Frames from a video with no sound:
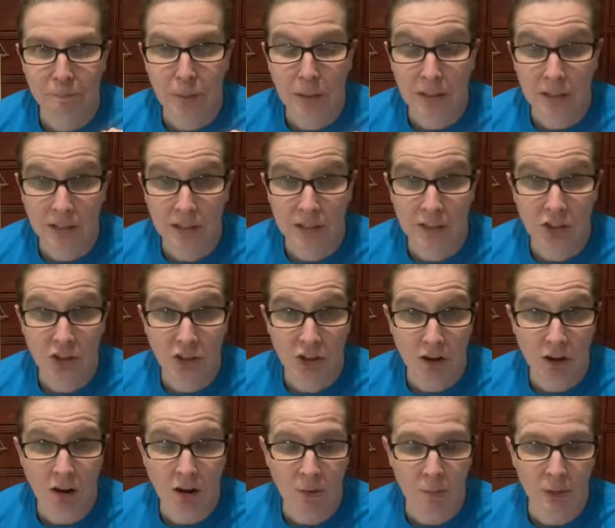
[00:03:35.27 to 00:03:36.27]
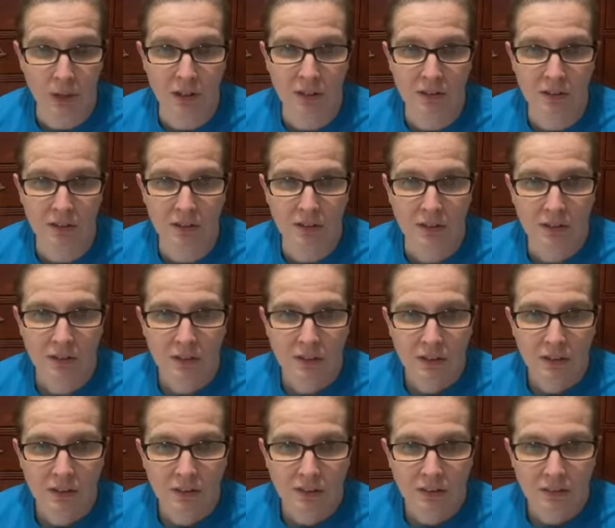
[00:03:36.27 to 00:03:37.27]
pinned comment,
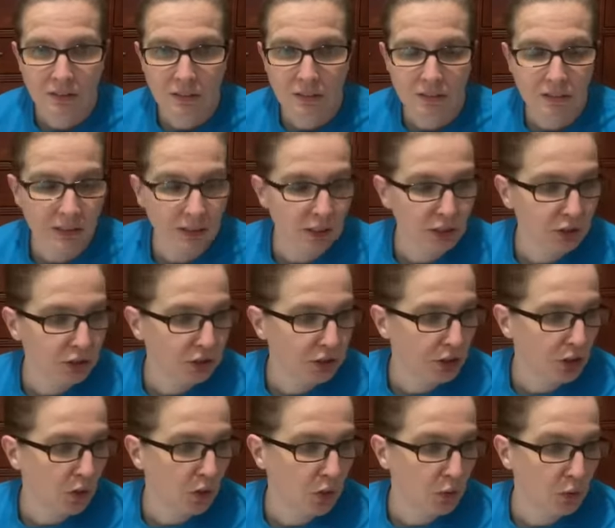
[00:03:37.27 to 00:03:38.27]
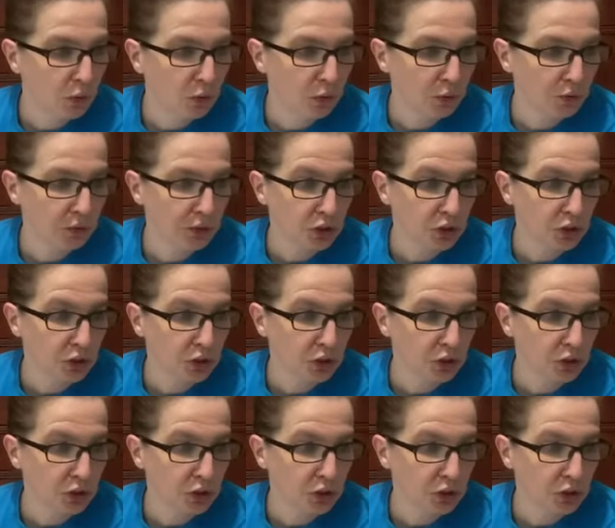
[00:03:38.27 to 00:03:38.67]
it'll show